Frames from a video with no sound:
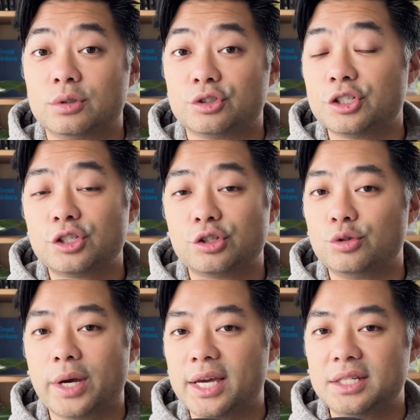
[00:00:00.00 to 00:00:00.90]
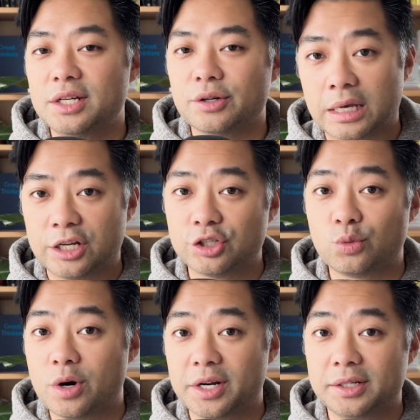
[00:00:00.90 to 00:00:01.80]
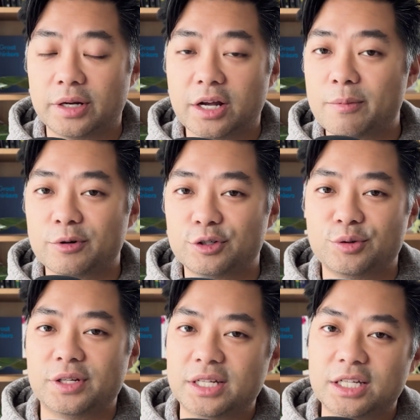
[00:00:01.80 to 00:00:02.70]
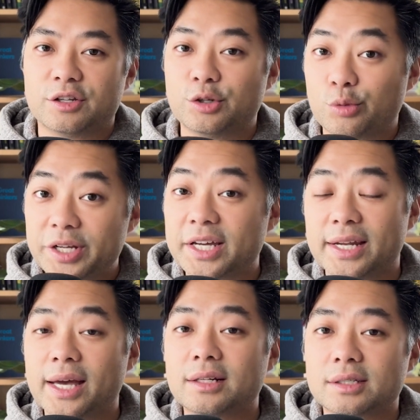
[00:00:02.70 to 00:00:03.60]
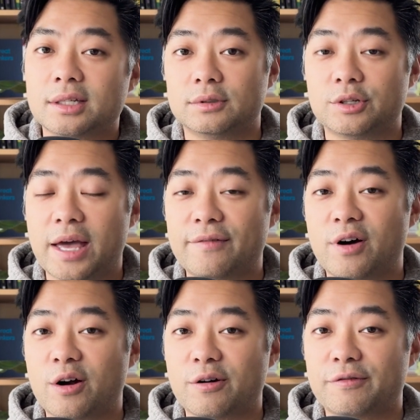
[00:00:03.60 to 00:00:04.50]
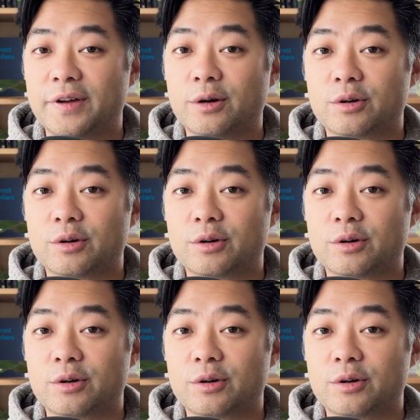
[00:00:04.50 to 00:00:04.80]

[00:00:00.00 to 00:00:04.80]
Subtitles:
just do a dinner. I just wanted an opportunity to reconnect, to have heartfelt